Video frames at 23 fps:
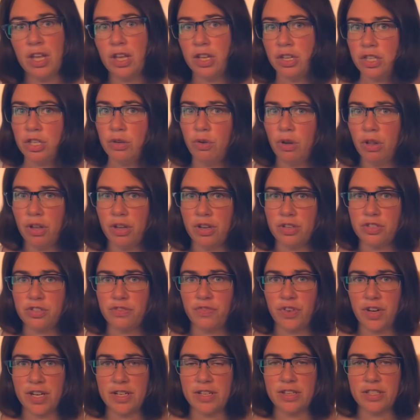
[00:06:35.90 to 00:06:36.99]
You will also
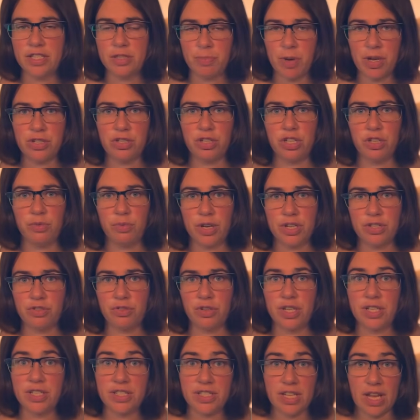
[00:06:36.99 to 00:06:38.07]
find the specialty
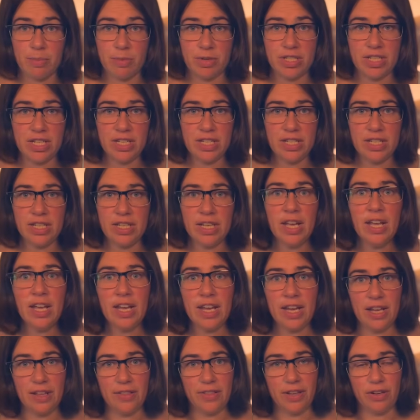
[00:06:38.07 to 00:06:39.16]
restaurant Sabatini
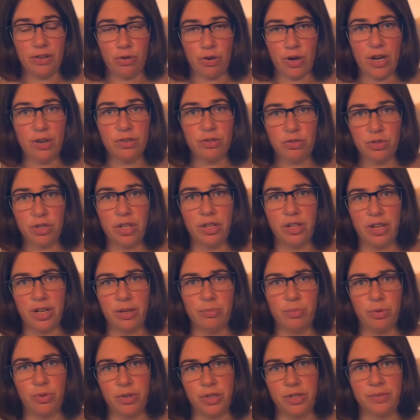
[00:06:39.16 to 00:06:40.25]
and the Crown Grill
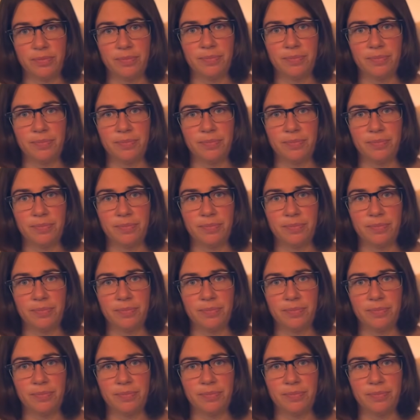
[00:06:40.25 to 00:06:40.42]
on board.